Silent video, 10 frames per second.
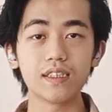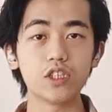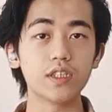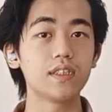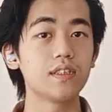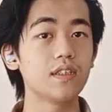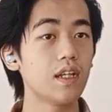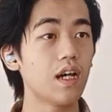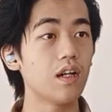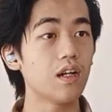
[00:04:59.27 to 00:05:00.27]
such as
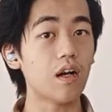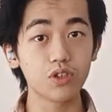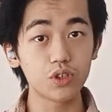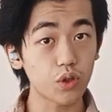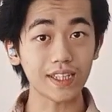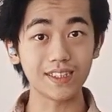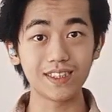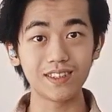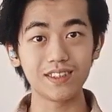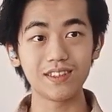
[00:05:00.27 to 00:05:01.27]
of stress.